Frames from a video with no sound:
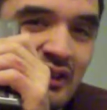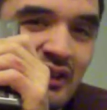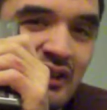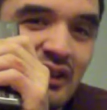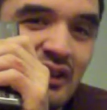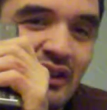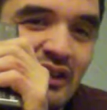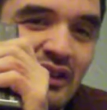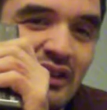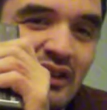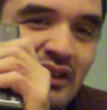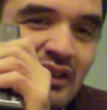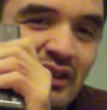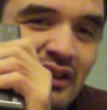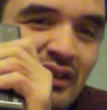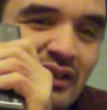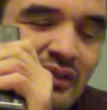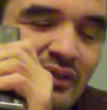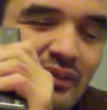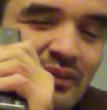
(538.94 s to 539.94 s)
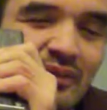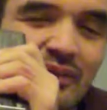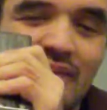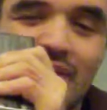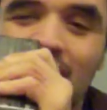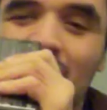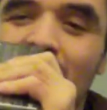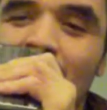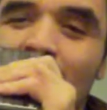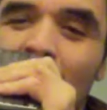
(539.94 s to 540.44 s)

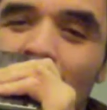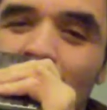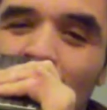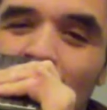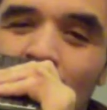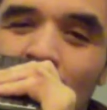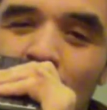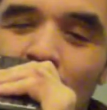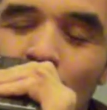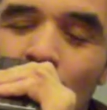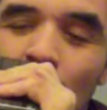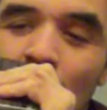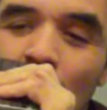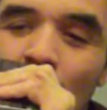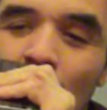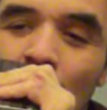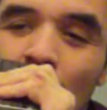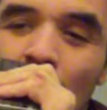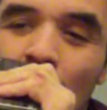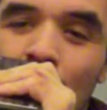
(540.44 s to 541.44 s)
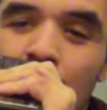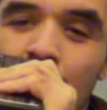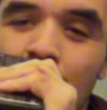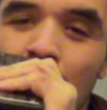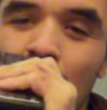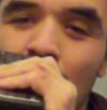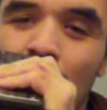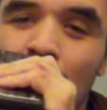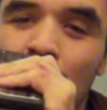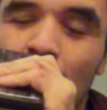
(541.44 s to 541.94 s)

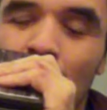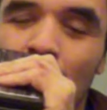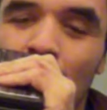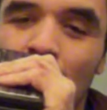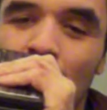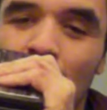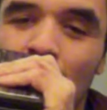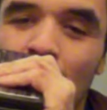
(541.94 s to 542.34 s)
No one is speaking in this clip.